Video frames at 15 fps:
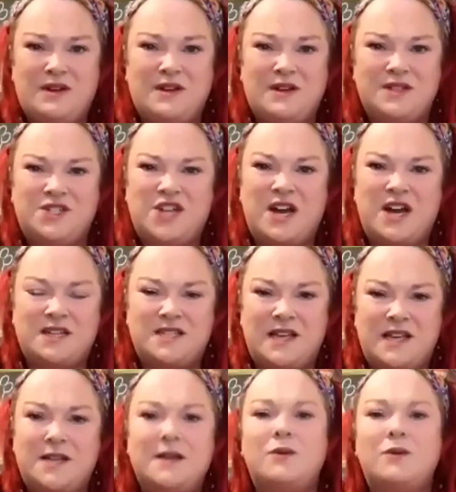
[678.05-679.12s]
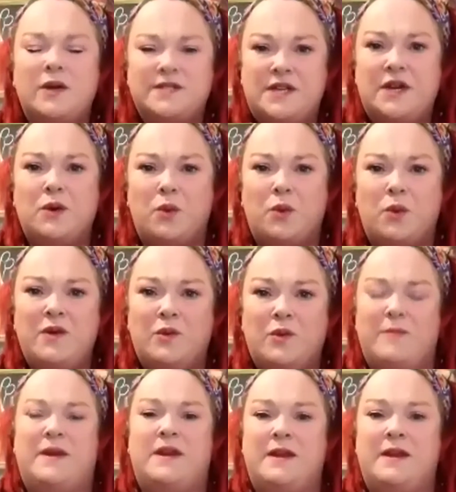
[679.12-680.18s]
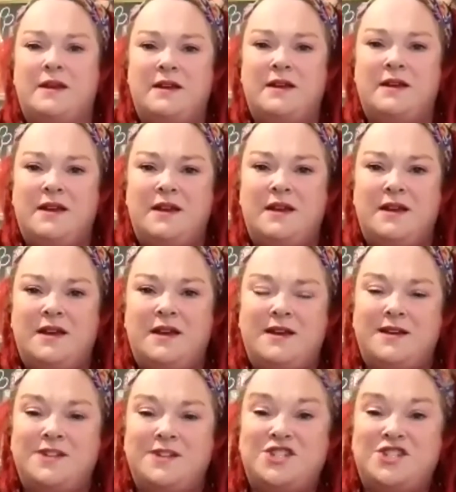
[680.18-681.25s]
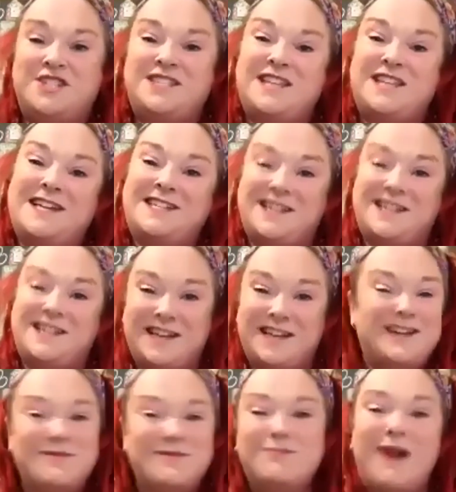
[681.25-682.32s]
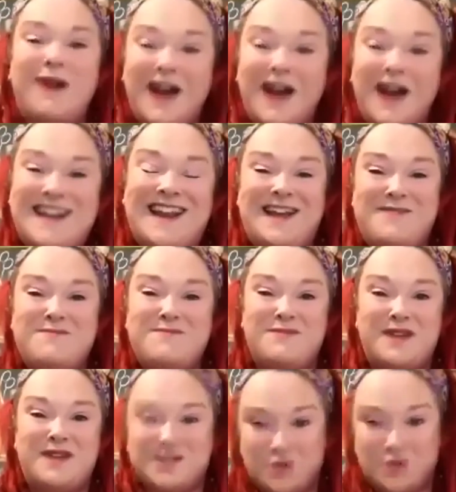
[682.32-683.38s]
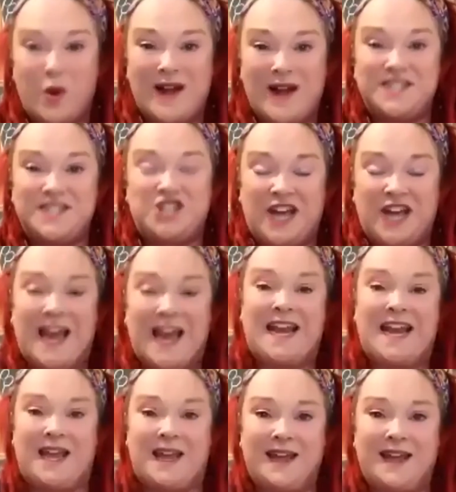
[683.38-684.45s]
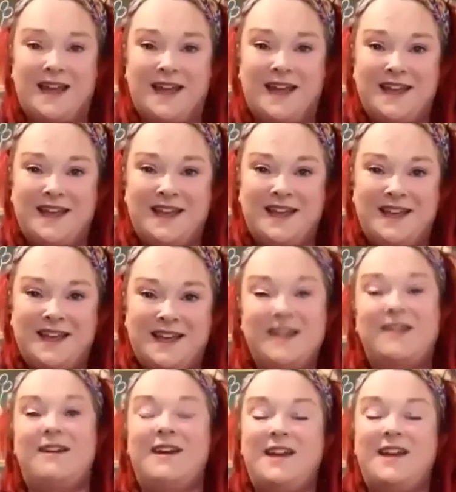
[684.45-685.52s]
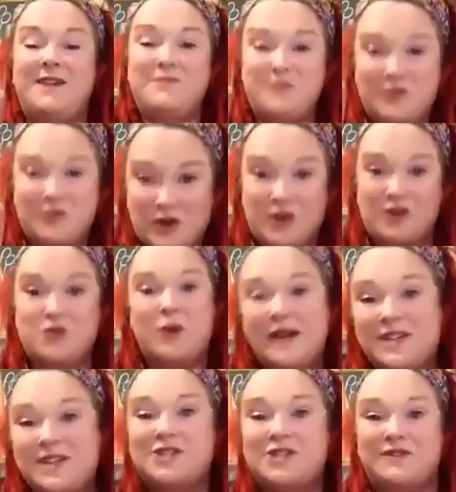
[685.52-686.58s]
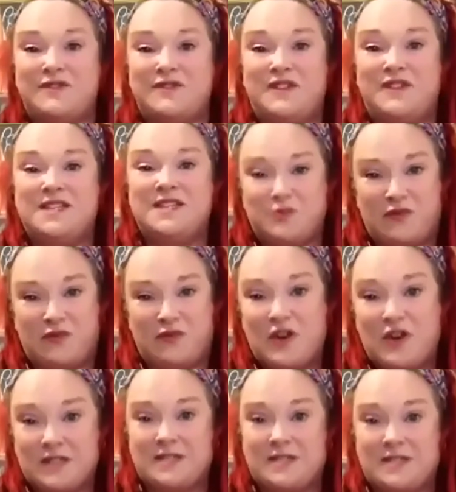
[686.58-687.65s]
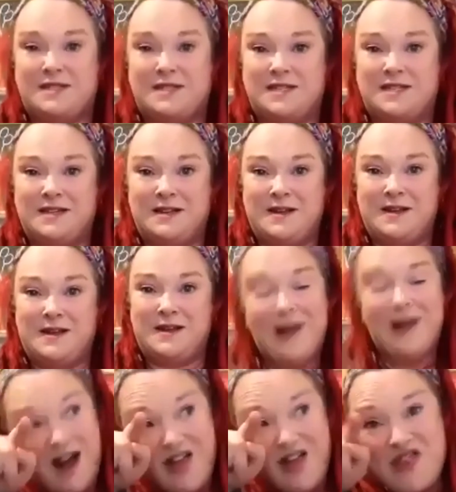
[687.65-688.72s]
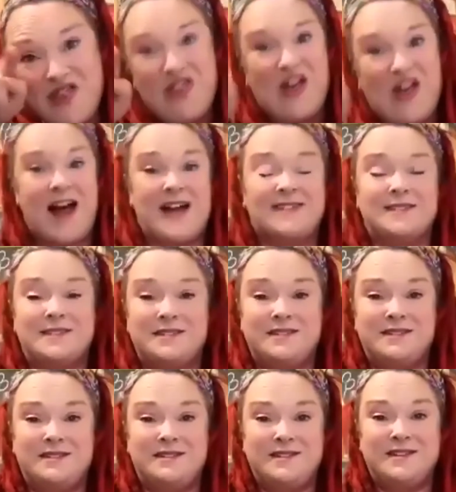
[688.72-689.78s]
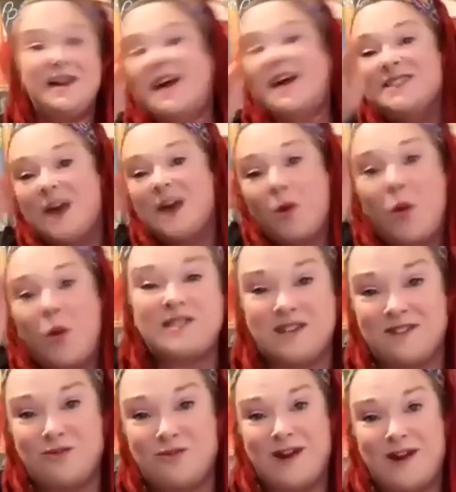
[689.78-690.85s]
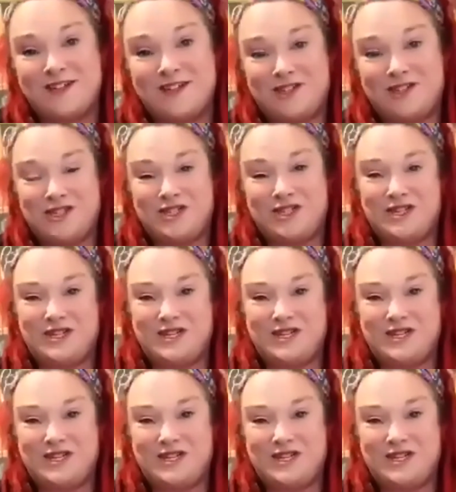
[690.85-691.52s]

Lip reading: Jack said, "What do you want, woman?" And she said, "My name is Wid Jenny. I am the good witch of these forests. And that is a water witch.